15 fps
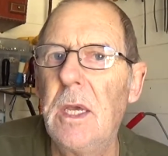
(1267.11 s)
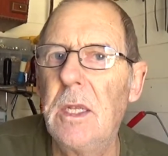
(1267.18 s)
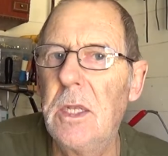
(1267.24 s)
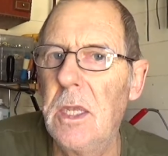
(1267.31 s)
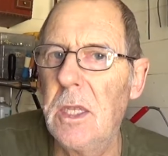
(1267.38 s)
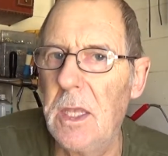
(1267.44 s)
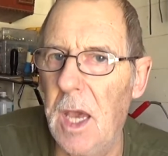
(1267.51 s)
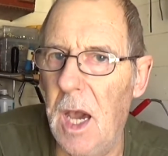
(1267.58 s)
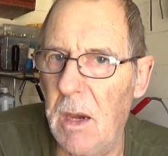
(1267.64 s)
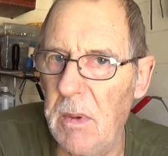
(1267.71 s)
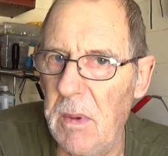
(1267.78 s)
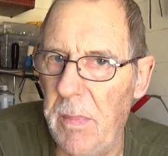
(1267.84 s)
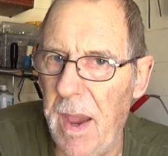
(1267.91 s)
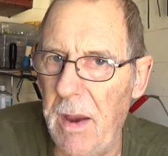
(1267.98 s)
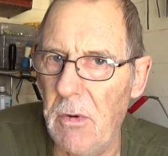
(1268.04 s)
near the army
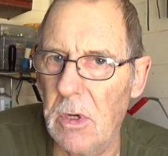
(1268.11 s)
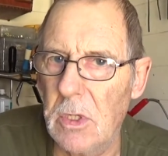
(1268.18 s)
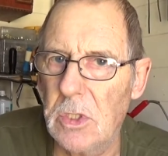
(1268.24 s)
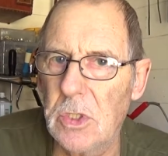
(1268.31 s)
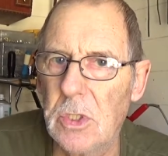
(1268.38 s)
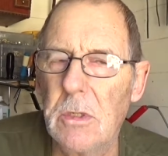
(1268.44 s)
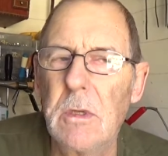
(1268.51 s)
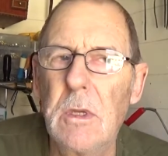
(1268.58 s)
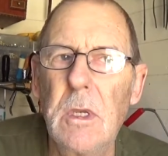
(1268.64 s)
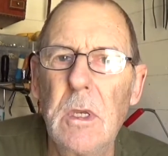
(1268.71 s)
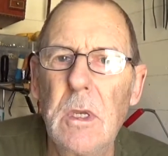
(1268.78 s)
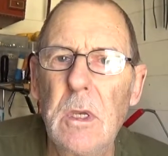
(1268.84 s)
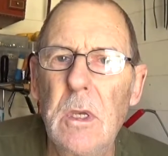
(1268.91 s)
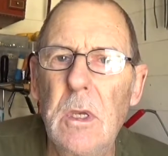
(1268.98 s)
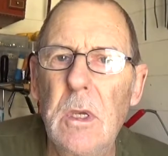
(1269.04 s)
barracks
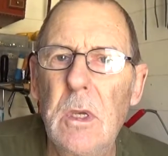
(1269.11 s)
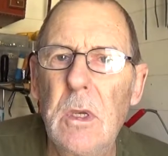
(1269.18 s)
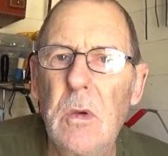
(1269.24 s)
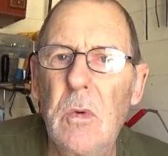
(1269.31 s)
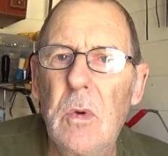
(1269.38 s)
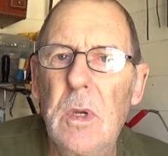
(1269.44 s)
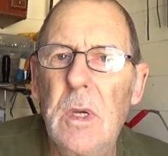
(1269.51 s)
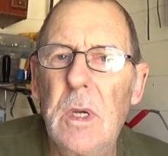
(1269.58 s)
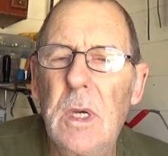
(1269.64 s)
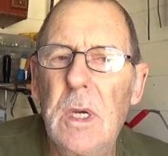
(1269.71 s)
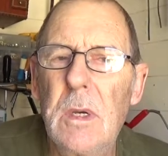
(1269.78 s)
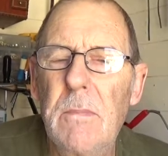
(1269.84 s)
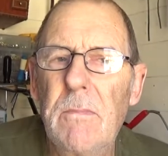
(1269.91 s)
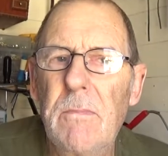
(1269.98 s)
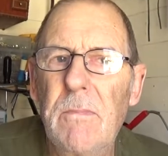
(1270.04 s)
where
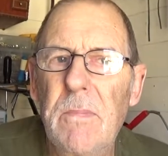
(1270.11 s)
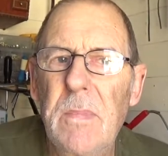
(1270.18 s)
and